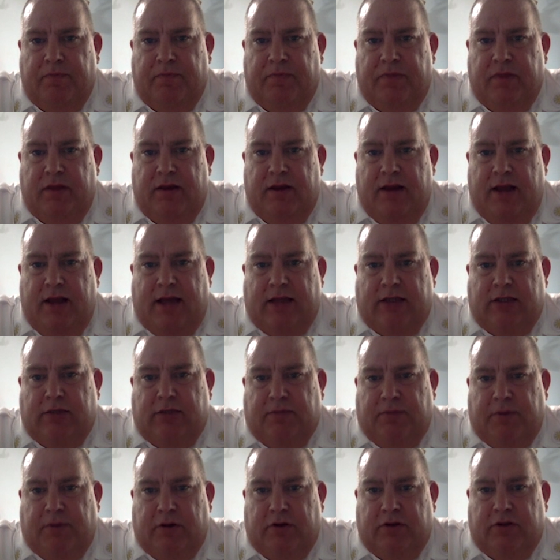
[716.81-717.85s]
the
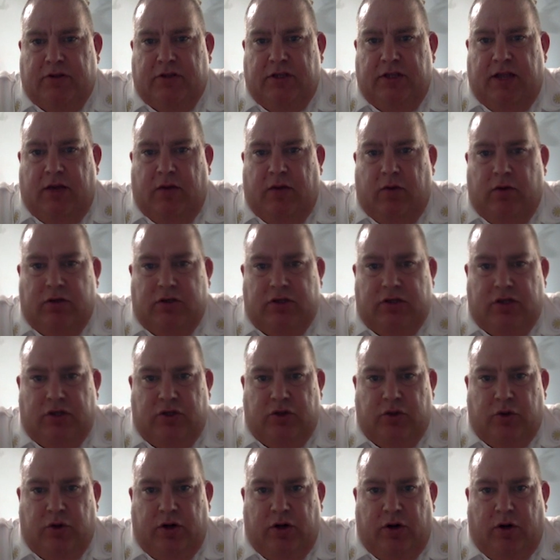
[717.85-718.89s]
next person that wants to
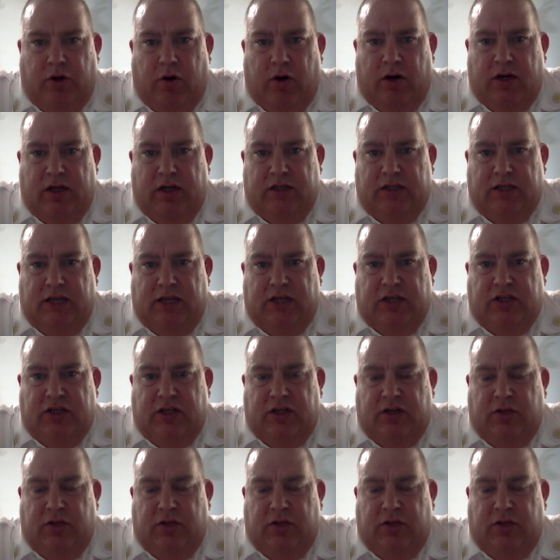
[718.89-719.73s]
join our organization,